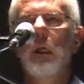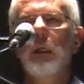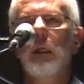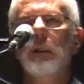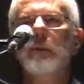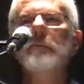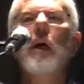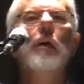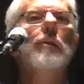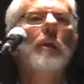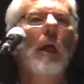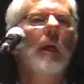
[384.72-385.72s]
it's
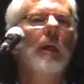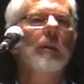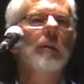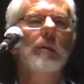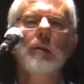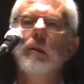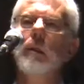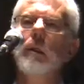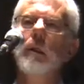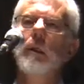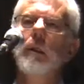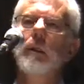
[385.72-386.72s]
about change,
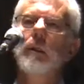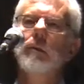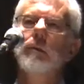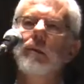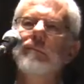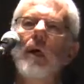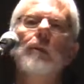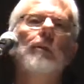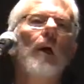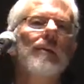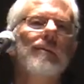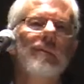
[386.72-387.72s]
about
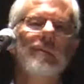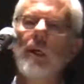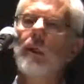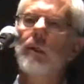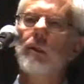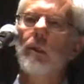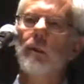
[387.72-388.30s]
transformation.